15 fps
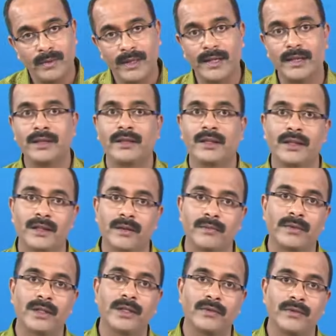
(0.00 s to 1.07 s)
less than
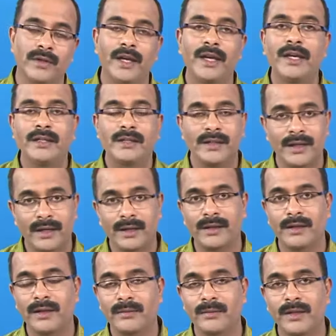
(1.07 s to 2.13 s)
something. If A is greater
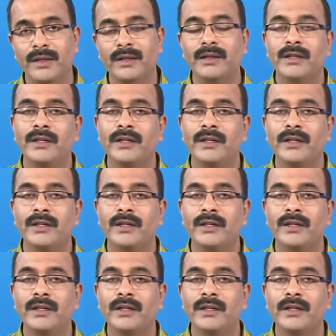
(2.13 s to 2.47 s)
than B,